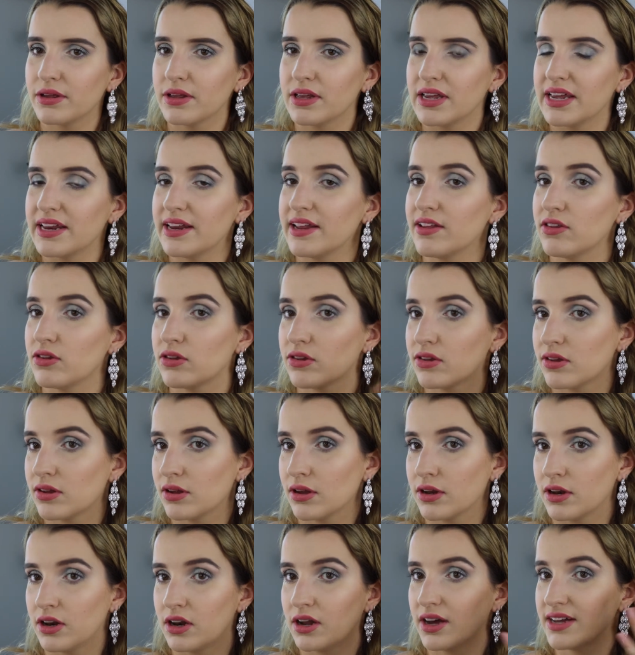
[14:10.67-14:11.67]
It is
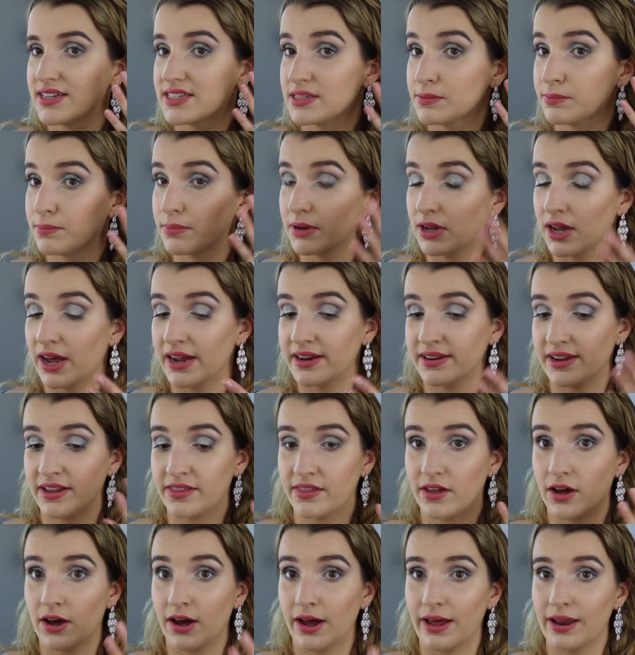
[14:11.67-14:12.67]
nice and blinding,
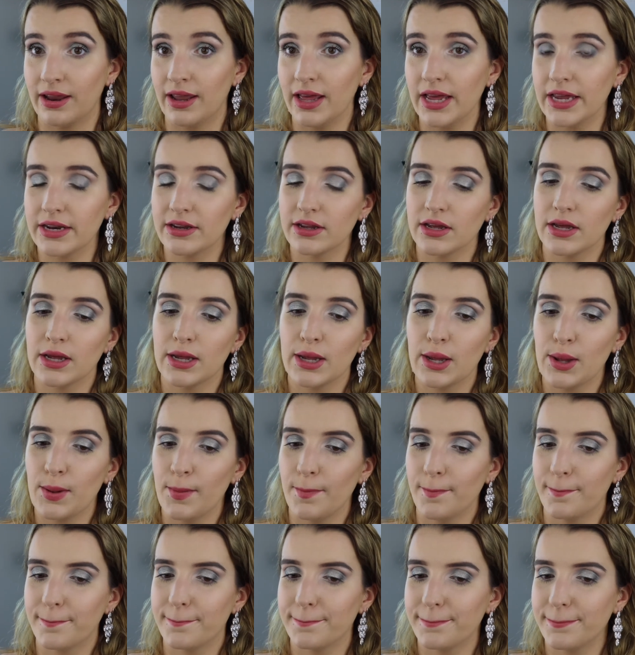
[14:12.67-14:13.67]
the highlight,
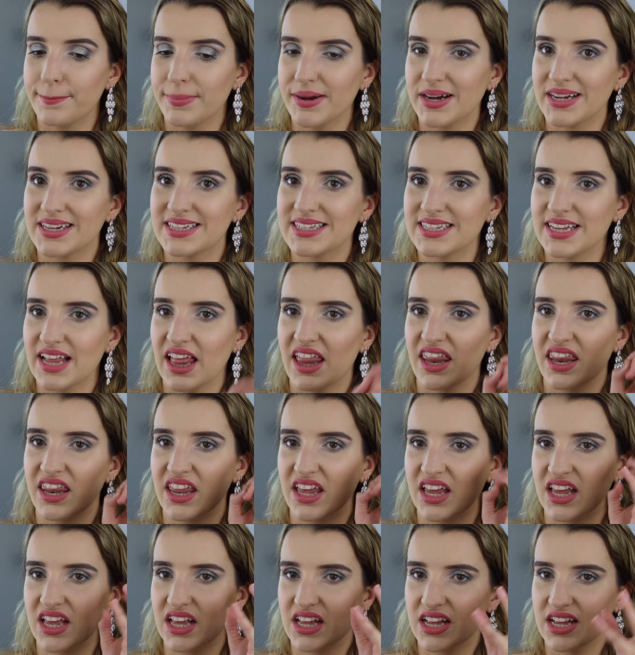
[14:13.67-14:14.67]
but
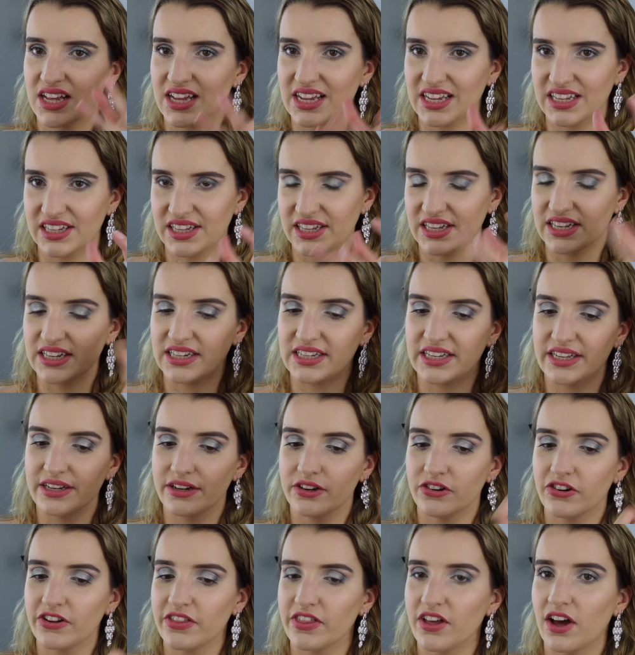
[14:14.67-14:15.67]
the
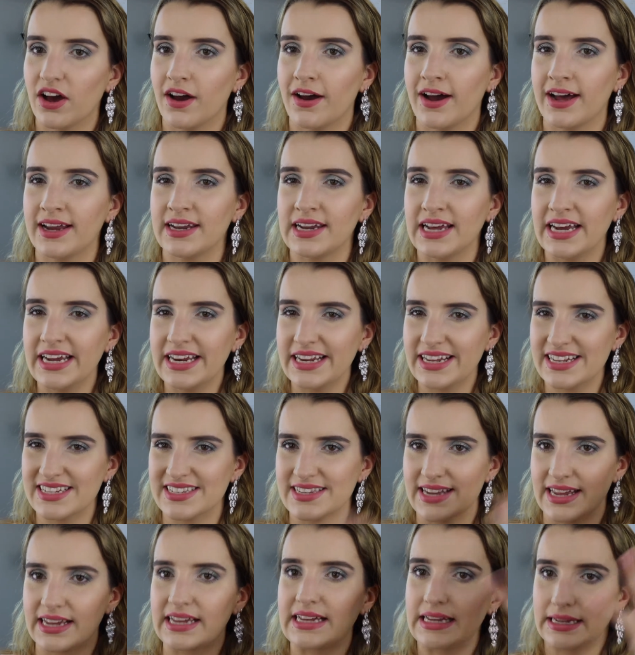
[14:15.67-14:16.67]
glitter in the highlight
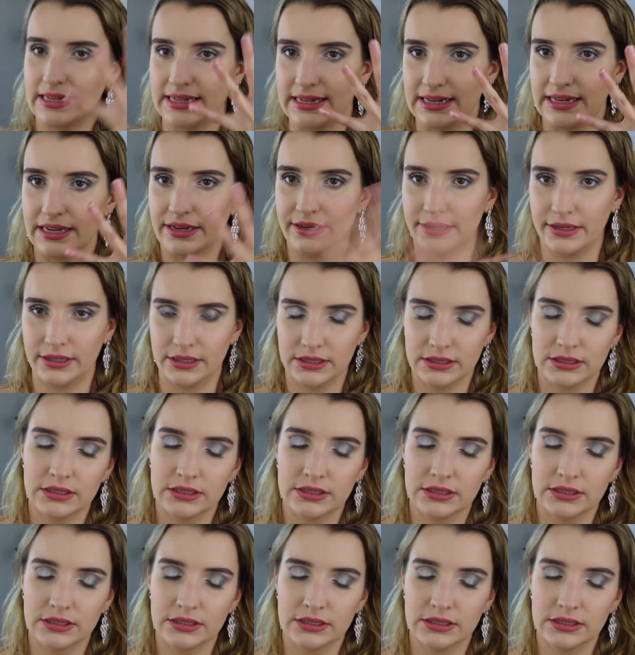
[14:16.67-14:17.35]
is like glitter.